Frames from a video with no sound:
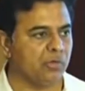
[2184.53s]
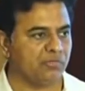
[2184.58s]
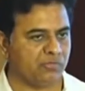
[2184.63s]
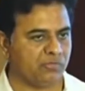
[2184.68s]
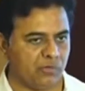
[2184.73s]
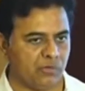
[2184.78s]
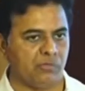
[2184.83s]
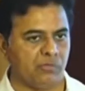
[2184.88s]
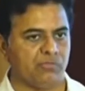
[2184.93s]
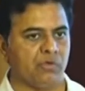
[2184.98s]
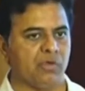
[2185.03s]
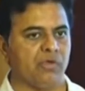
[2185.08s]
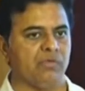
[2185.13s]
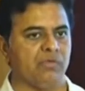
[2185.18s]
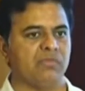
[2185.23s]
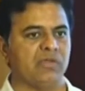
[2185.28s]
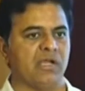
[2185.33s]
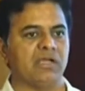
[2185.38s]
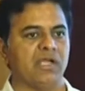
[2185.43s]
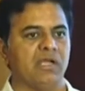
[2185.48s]
If you give
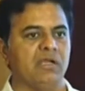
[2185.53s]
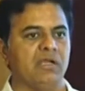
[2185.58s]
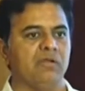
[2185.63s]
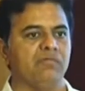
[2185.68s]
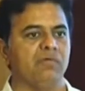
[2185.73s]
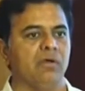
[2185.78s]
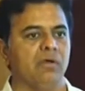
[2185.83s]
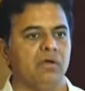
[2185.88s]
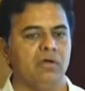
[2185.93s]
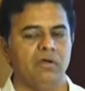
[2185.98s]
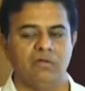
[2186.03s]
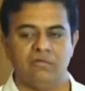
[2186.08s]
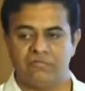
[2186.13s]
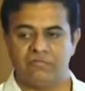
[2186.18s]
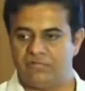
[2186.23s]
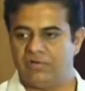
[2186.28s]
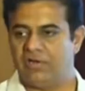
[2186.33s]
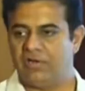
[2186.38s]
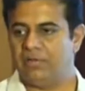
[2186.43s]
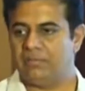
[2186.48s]
that kind of a
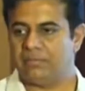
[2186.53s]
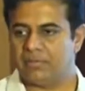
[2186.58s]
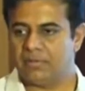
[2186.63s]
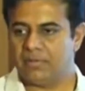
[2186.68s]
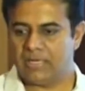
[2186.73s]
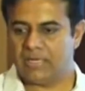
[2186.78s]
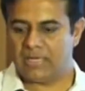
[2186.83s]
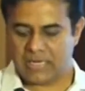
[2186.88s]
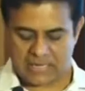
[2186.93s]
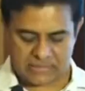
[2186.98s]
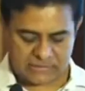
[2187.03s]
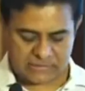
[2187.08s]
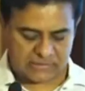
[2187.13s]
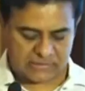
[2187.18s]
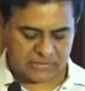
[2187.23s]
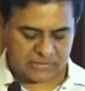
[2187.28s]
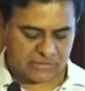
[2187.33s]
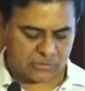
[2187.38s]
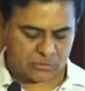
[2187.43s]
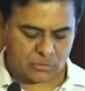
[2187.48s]
fillip, I think
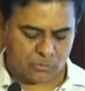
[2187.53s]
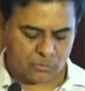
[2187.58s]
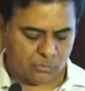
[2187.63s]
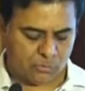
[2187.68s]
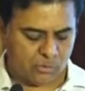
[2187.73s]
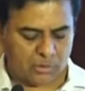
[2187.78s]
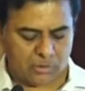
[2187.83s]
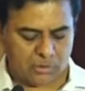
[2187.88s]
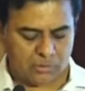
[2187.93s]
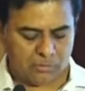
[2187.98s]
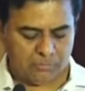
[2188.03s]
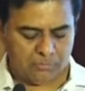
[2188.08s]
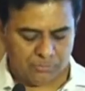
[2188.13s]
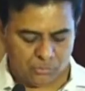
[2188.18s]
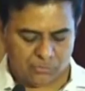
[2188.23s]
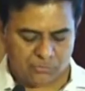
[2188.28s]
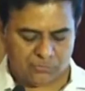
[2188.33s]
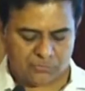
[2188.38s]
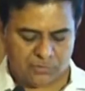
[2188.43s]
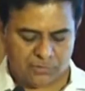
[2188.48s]
this is going to work
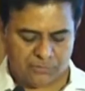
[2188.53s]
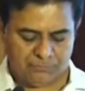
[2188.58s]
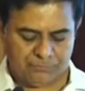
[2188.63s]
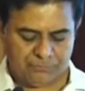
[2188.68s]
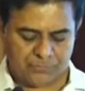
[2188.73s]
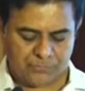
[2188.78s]
beautifully.